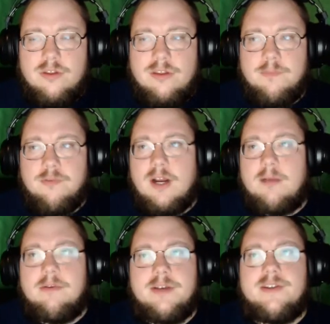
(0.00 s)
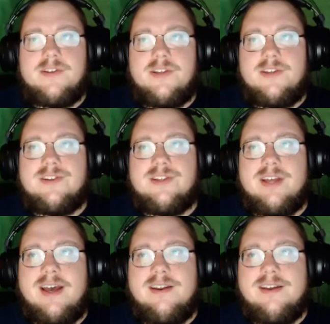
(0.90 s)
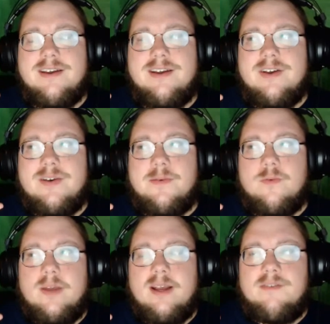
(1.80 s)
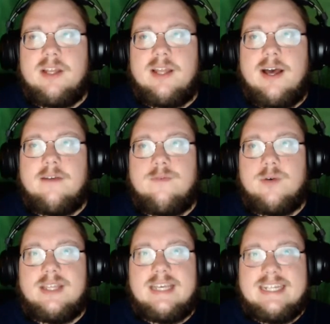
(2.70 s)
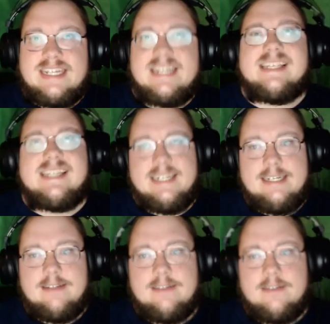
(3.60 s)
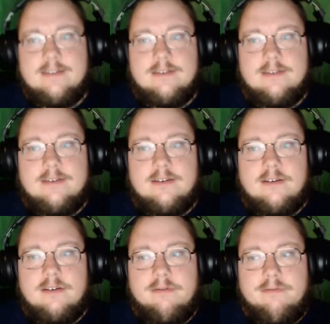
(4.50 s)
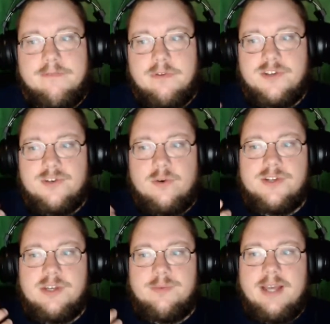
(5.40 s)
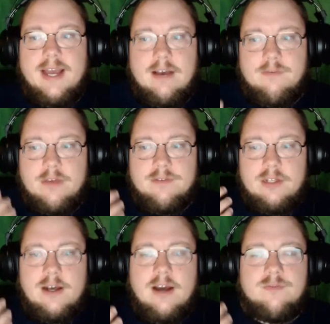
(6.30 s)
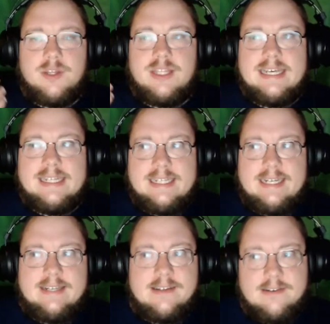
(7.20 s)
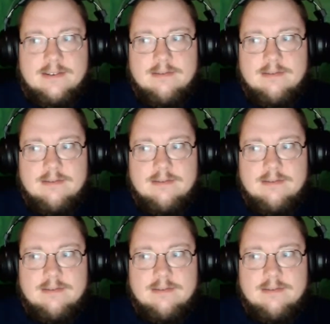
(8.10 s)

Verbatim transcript: the problem is, is that we have a lot of what the elites did. For the sources that we have, we have a lot of what the elites